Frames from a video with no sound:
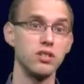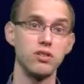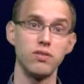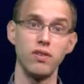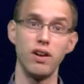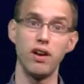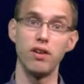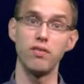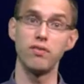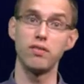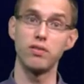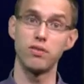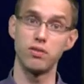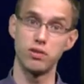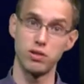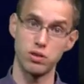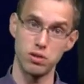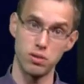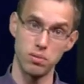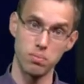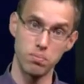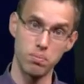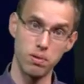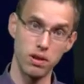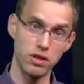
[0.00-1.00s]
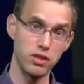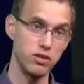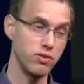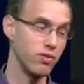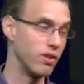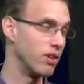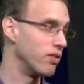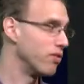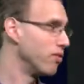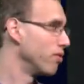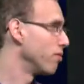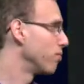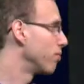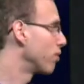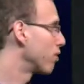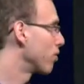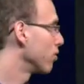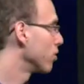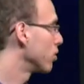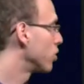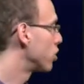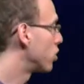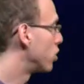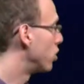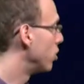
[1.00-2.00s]
12 equals plus 12
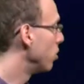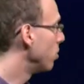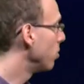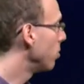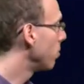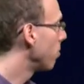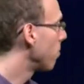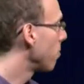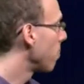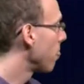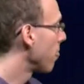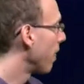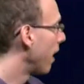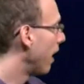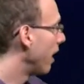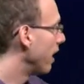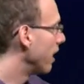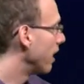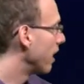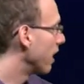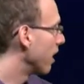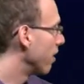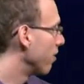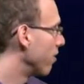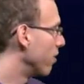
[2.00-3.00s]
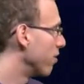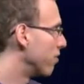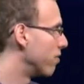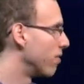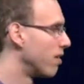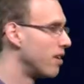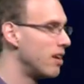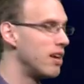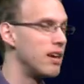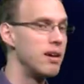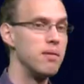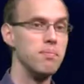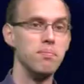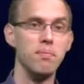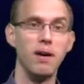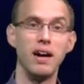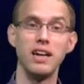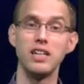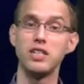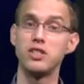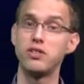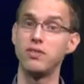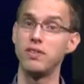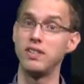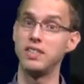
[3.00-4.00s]
equals 2. And here we have
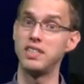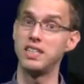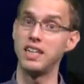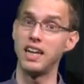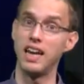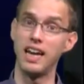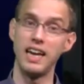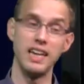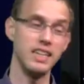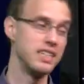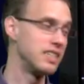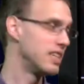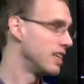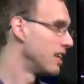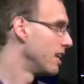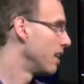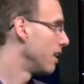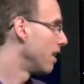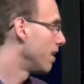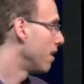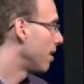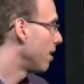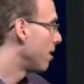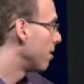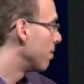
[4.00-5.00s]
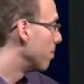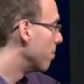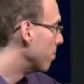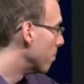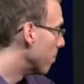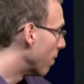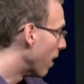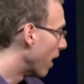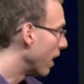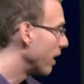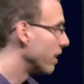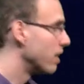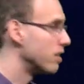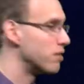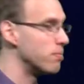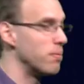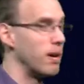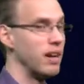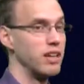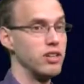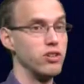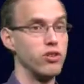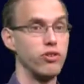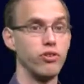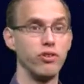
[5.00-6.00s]
minus 28 minus
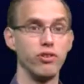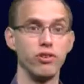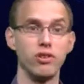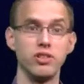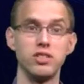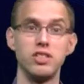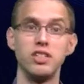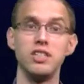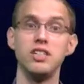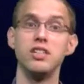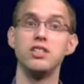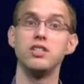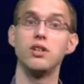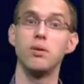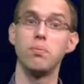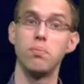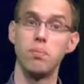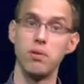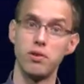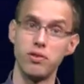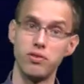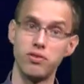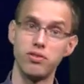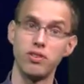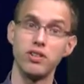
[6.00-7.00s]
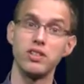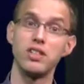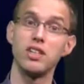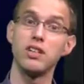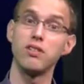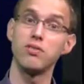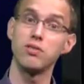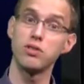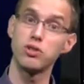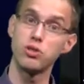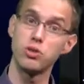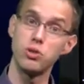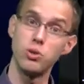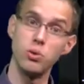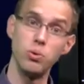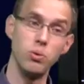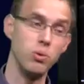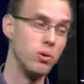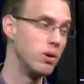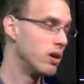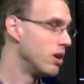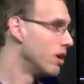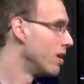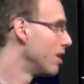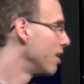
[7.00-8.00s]
30, so plus 30 equals 2.
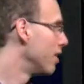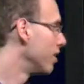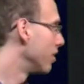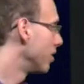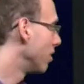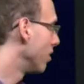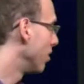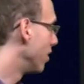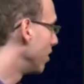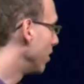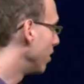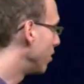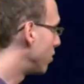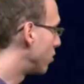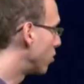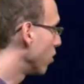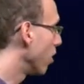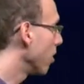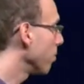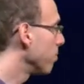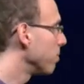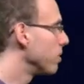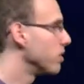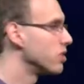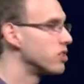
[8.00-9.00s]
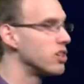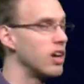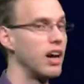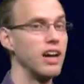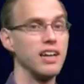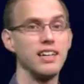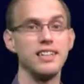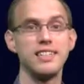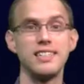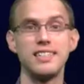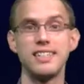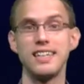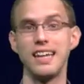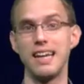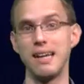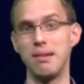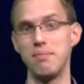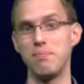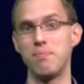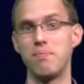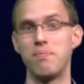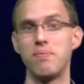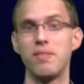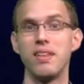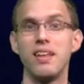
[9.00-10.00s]
So the determinants are the same.
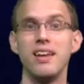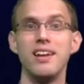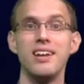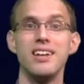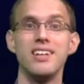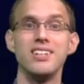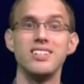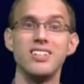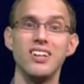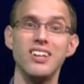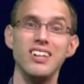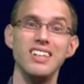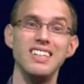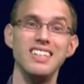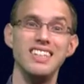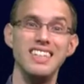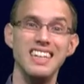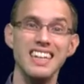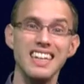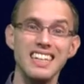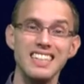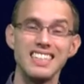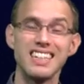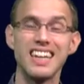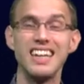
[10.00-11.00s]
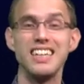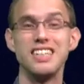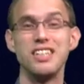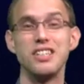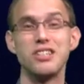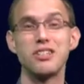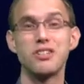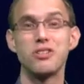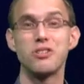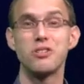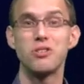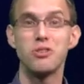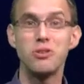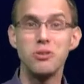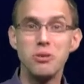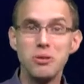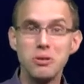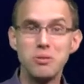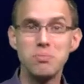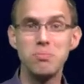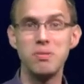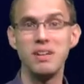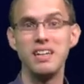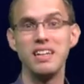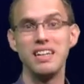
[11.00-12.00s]
So in this case it could
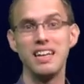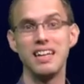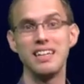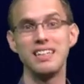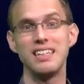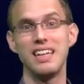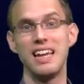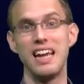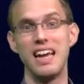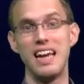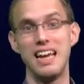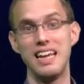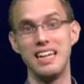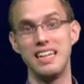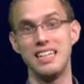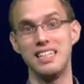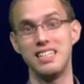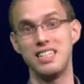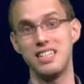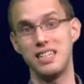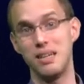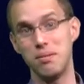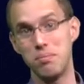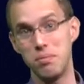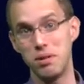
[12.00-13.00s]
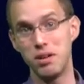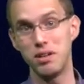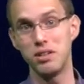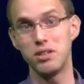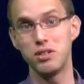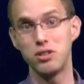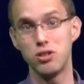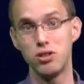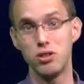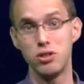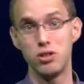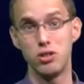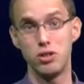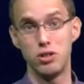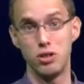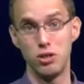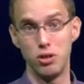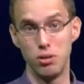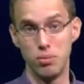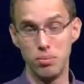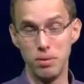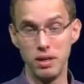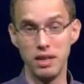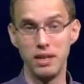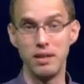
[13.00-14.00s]
be that A is similar to
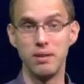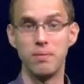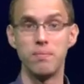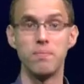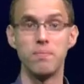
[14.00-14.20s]
B.